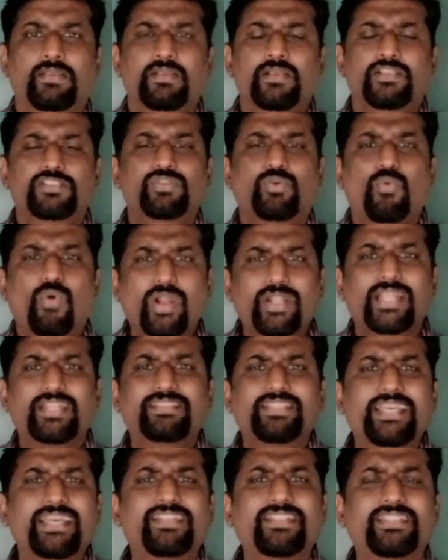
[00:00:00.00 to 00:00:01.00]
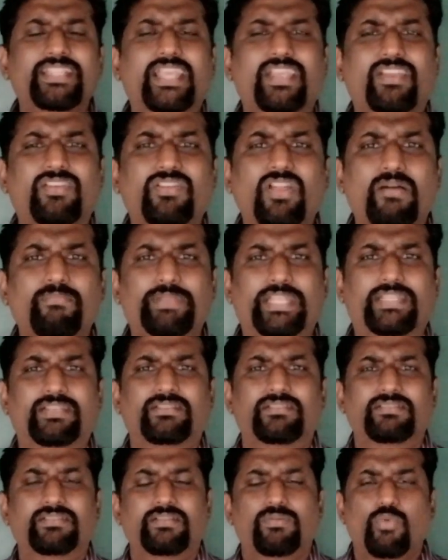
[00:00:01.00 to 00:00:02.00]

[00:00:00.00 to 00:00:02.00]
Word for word: So what are there in the economy?